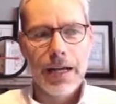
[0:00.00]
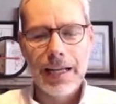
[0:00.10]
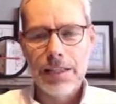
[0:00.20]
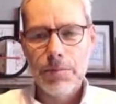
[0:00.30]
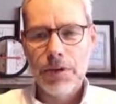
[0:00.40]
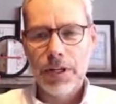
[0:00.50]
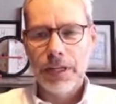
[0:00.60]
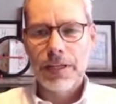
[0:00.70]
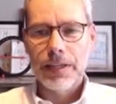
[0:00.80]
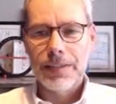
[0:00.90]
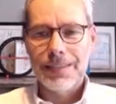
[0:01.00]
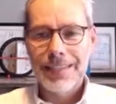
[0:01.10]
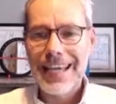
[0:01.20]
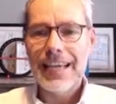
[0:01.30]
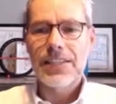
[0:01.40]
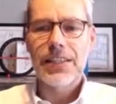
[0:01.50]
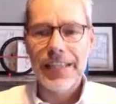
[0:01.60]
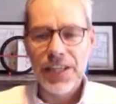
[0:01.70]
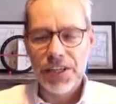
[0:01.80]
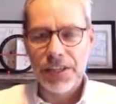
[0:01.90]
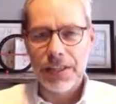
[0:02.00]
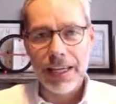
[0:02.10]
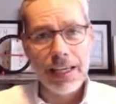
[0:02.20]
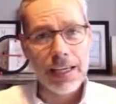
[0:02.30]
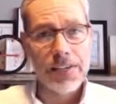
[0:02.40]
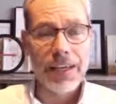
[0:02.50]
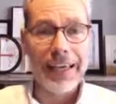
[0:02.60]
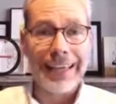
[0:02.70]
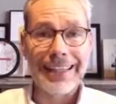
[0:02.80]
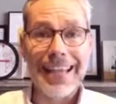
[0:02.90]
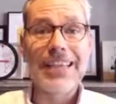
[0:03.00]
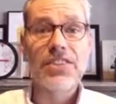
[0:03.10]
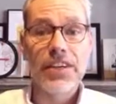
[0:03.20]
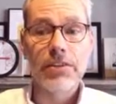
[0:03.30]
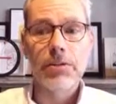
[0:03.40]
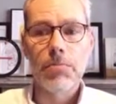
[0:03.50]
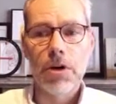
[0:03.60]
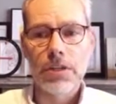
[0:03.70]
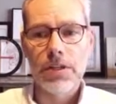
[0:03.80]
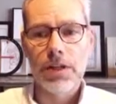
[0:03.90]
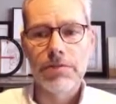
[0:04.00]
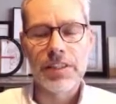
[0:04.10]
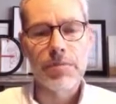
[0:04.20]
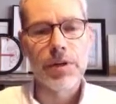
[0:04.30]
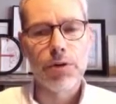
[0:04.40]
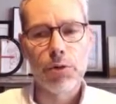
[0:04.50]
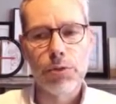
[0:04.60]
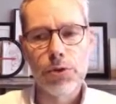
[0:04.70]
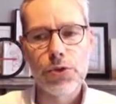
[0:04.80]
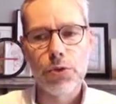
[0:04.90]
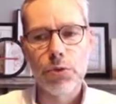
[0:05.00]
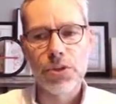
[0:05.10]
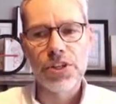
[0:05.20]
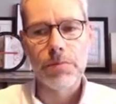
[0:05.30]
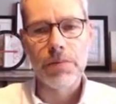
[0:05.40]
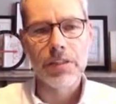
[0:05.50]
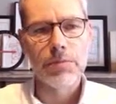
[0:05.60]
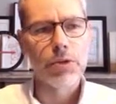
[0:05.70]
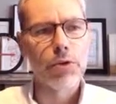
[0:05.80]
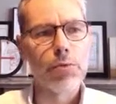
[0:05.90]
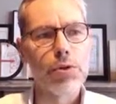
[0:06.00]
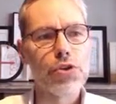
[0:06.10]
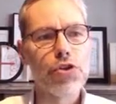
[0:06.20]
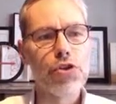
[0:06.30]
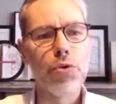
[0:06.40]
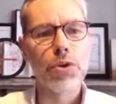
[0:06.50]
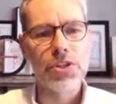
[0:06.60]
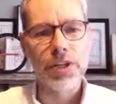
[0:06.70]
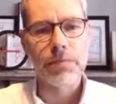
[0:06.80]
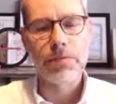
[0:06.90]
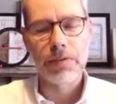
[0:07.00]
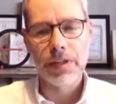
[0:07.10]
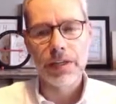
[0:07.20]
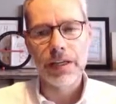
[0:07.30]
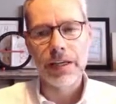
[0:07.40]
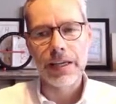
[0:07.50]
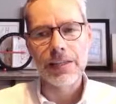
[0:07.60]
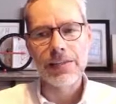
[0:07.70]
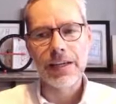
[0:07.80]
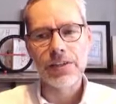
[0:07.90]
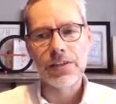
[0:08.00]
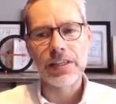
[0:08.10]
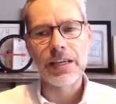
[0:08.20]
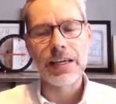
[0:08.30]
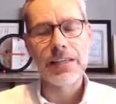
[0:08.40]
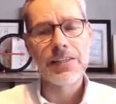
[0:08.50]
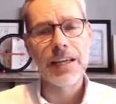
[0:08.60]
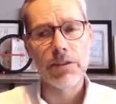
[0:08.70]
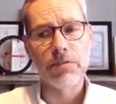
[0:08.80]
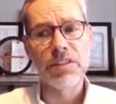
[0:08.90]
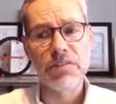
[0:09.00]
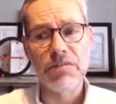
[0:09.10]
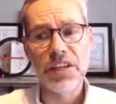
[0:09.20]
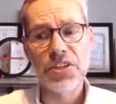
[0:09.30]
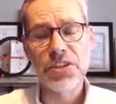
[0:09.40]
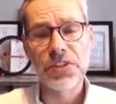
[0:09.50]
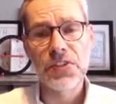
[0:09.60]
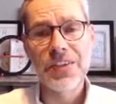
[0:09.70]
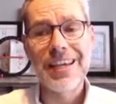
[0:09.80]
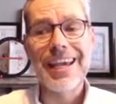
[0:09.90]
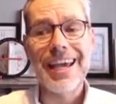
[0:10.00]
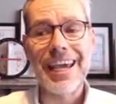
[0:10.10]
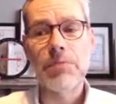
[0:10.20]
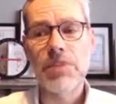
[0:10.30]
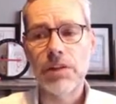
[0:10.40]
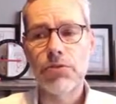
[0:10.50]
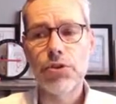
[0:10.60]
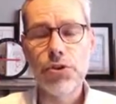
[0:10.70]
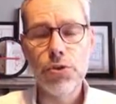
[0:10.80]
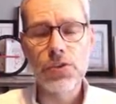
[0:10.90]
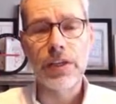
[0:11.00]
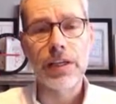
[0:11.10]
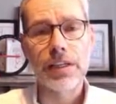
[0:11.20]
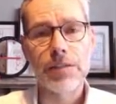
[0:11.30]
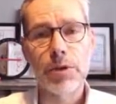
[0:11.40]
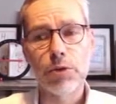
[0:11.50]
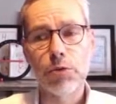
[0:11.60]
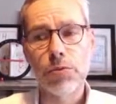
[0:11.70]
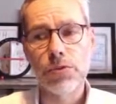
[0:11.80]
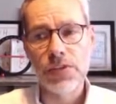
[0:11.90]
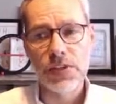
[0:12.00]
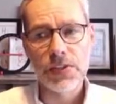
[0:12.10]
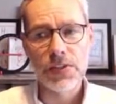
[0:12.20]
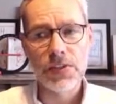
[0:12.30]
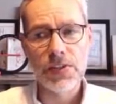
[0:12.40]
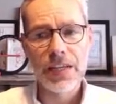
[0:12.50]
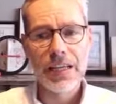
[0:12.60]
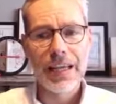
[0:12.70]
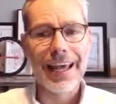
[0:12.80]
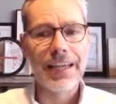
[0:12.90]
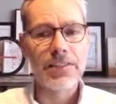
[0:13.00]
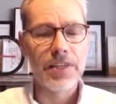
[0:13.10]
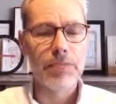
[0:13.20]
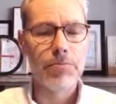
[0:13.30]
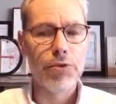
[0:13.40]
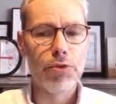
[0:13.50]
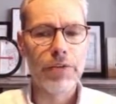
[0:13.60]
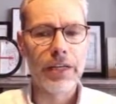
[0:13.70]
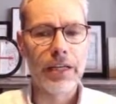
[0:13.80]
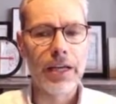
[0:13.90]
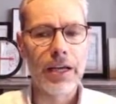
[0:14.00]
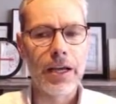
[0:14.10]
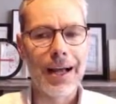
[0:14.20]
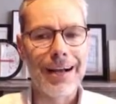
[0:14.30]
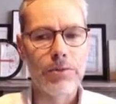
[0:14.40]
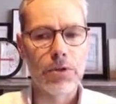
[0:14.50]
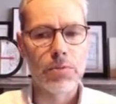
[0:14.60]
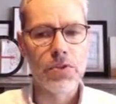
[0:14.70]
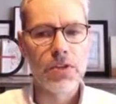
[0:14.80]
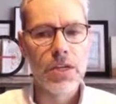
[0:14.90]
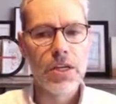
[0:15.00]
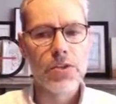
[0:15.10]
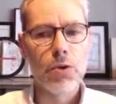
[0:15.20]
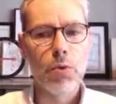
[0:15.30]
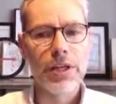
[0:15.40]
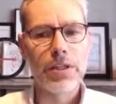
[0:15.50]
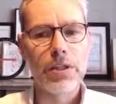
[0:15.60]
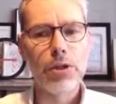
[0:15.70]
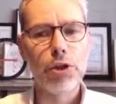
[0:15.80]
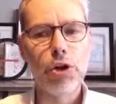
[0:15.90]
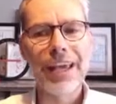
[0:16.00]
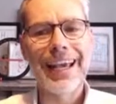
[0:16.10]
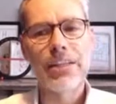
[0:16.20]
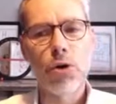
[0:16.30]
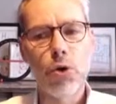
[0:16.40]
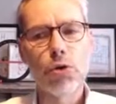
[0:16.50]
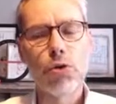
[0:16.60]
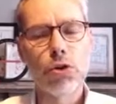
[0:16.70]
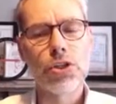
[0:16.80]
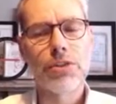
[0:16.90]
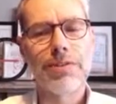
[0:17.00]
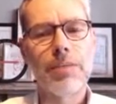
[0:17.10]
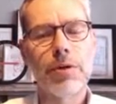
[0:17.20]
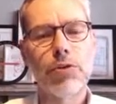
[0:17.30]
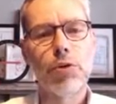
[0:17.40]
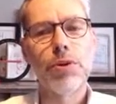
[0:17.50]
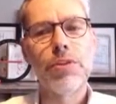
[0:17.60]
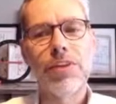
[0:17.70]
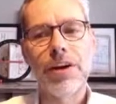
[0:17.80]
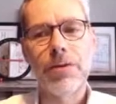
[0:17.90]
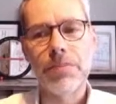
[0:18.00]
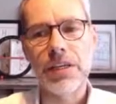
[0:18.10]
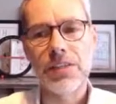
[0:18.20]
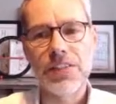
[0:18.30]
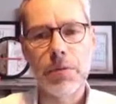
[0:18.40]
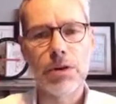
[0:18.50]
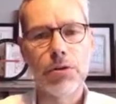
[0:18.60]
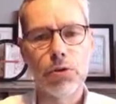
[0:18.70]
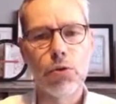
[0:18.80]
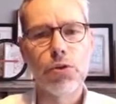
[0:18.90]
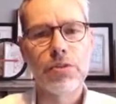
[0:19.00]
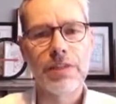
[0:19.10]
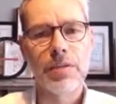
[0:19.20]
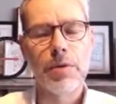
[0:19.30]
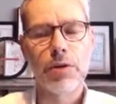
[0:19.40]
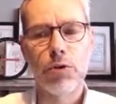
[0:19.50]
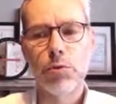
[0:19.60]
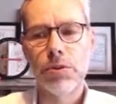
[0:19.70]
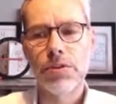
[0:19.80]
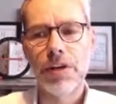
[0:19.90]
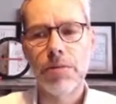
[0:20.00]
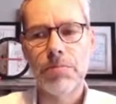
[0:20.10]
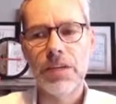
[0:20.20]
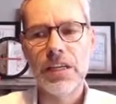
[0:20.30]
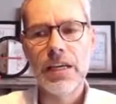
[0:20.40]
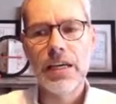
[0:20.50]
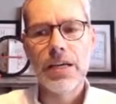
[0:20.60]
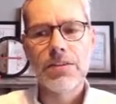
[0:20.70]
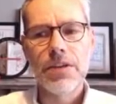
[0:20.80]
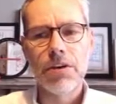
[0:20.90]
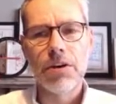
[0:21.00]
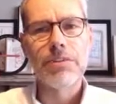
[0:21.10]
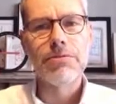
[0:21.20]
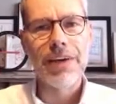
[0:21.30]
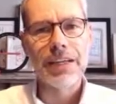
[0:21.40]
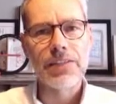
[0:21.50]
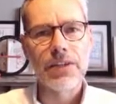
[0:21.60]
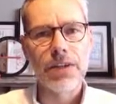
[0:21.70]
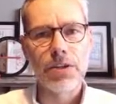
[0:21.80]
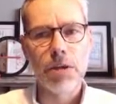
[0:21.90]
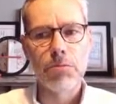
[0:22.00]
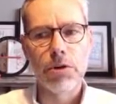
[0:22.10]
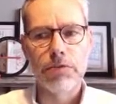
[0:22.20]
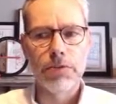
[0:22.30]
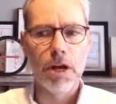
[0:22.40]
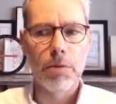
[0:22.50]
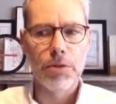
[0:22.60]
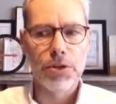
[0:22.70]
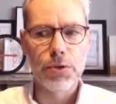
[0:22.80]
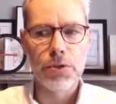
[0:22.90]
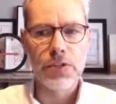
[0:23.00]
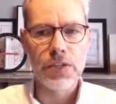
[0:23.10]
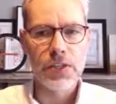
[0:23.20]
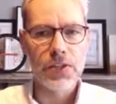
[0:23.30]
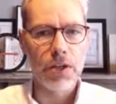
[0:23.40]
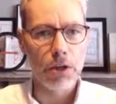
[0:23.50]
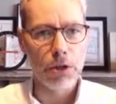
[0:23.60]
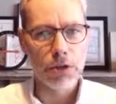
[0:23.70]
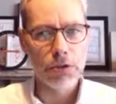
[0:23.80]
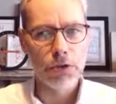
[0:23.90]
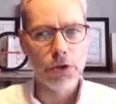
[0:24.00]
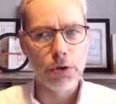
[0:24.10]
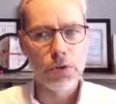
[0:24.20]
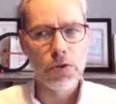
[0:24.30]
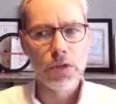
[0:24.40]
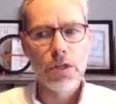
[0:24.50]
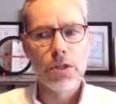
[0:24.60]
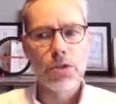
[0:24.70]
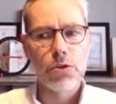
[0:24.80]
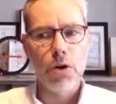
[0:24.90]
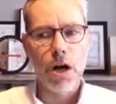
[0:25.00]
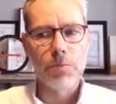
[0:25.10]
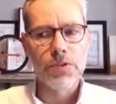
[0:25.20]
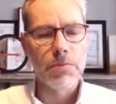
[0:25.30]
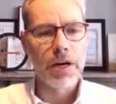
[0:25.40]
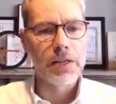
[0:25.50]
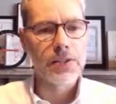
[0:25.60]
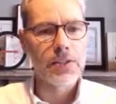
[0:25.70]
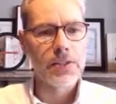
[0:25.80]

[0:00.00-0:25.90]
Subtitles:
Antibiotic de-escalation is an integral part of antimicrobial stewardship. Antimicrobial stewardship is actually a set of interventions aimed at reducing antimicrobial resistance and improving outcomes. So when looking at a whole course of antimicrobial therapy, a typical course of antimicrobial therapy, there are in fact a number of opportunities along the road to optimize